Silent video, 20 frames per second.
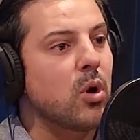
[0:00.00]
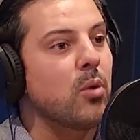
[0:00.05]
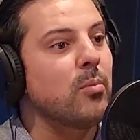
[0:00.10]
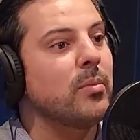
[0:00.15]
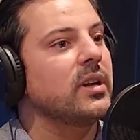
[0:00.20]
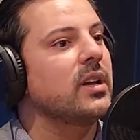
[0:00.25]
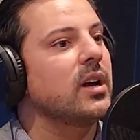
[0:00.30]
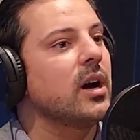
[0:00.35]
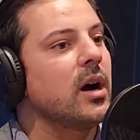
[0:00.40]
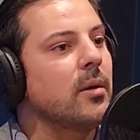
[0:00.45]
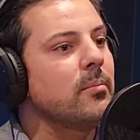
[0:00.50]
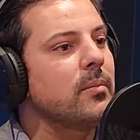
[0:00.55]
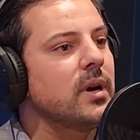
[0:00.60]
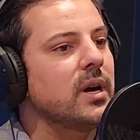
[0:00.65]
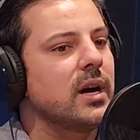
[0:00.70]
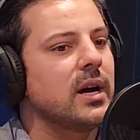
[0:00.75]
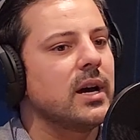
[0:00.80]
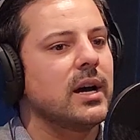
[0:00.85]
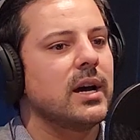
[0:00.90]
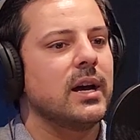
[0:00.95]
moment come?
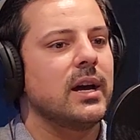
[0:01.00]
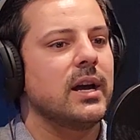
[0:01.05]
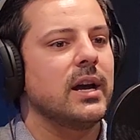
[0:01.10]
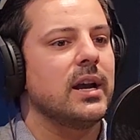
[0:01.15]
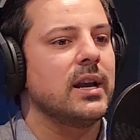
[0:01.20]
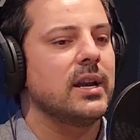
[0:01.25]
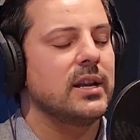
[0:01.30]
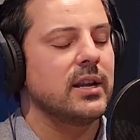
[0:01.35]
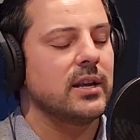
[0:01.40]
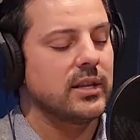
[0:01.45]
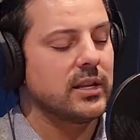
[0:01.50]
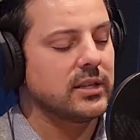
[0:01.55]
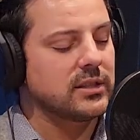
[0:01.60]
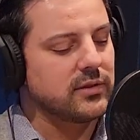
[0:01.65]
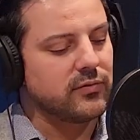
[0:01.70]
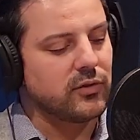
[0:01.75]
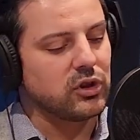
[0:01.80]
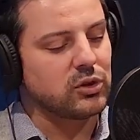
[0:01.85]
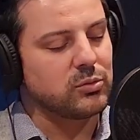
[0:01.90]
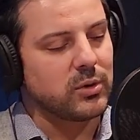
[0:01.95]
And that's
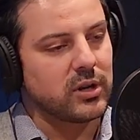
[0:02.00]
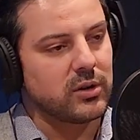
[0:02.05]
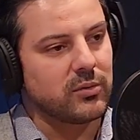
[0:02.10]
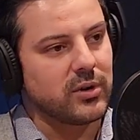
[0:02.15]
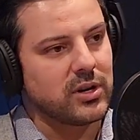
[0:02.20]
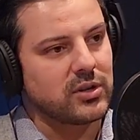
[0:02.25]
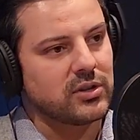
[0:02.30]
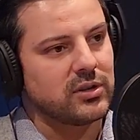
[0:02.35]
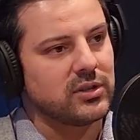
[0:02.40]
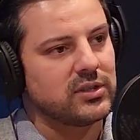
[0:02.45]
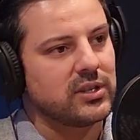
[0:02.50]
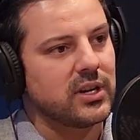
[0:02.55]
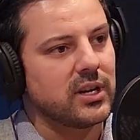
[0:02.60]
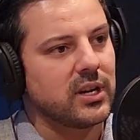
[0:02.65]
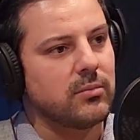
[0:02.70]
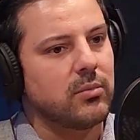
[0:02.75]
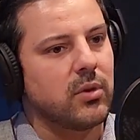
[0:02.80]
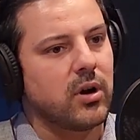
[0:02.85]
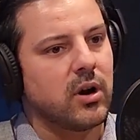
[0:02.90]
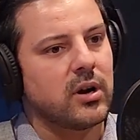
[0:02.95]
the first part of the question. The
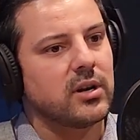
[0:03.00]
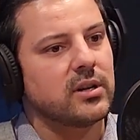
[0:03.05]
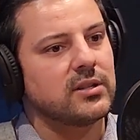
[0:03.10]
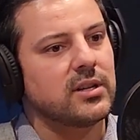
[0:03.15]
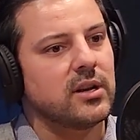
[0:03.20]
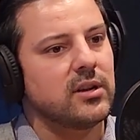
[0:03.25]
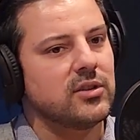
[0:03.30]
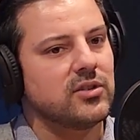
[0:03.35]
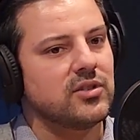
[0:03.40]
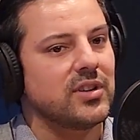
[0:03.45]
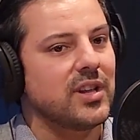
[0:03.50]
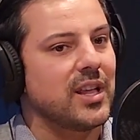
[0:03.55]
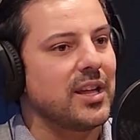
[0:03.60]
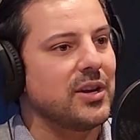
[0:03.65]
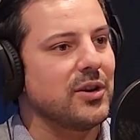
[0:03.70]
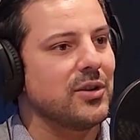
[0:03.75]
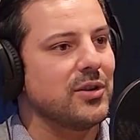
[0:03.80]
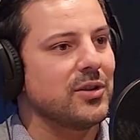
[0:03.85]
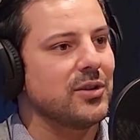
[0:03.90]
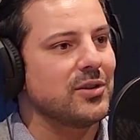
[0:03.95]
second part is, how did you let
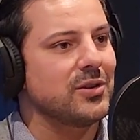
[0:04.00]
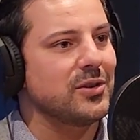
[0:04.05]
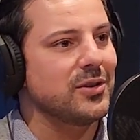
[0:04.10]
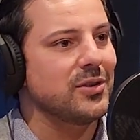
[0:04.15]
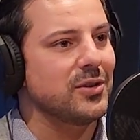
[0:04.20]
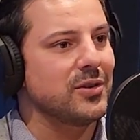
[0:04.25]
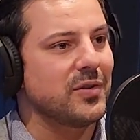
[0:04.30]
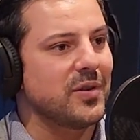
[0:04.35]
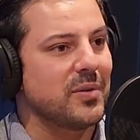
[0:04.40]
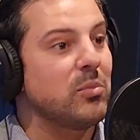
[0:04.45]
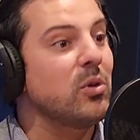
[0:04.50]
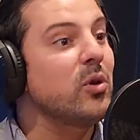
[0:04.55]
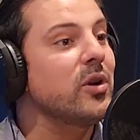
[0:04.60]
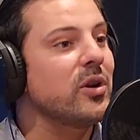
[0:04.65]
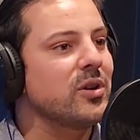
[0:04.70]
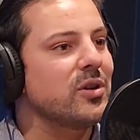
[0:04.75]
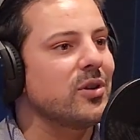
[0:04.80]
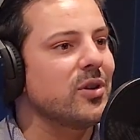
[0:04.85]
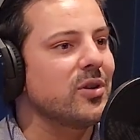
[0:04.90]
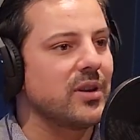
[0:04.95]
your
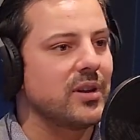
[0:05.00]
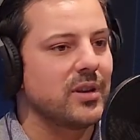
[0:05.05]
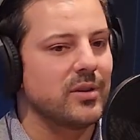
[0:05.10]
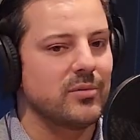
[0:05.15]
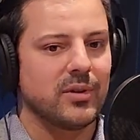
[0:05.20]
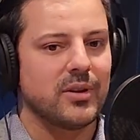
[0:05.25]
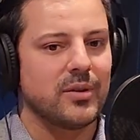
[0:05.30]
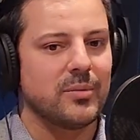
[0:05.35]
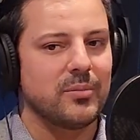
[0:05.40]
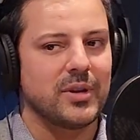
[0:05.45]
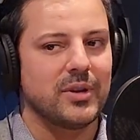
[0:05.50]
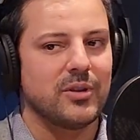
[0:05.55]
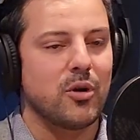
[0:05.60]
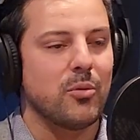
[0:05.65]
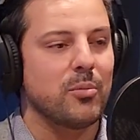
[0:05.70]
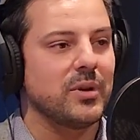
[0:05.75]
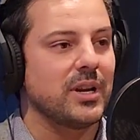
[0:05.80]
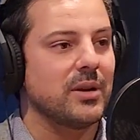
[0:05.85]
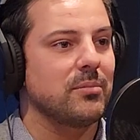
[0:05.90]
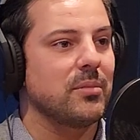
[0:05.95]
employer know that you were going to be
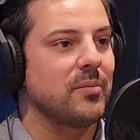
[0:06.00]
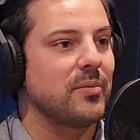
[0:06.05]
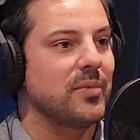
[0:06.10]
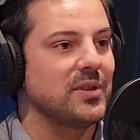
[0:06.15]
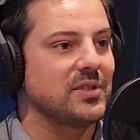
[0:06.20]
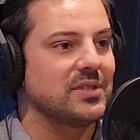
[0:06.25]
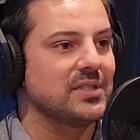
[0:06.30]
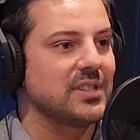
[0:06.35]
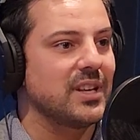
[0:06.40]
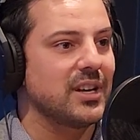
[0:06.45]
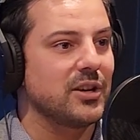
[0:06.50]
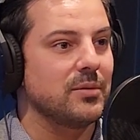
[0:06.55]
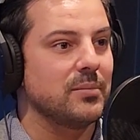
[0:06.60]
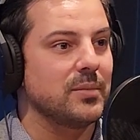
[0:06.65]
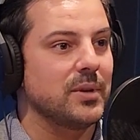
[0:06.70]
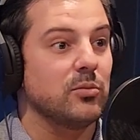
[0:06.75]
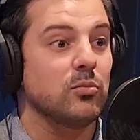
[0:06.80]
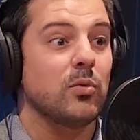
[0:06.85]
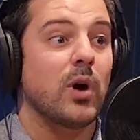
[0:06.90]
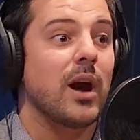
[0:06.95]
opening a business that could
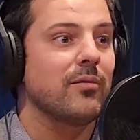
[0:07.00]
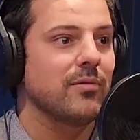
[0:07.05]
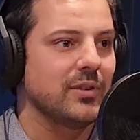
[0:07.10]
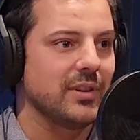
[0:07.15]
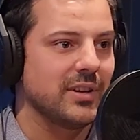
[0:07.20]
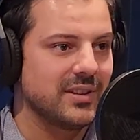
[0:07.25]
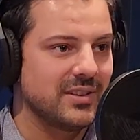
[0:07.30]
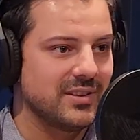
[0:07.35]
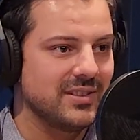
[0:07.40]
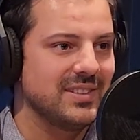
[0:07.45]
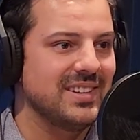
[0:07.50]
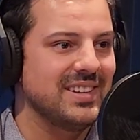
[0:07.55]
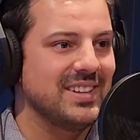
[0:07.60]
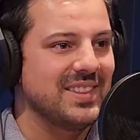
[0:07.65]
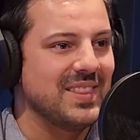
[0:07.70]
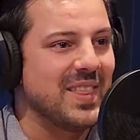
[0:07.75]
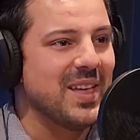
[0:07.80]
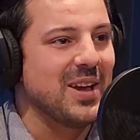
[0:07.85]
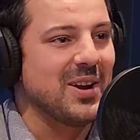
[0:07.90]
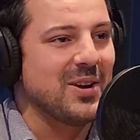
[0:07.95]
be rivaling
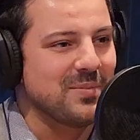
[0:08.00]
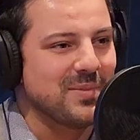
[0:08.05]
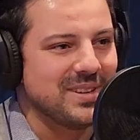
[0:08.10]
their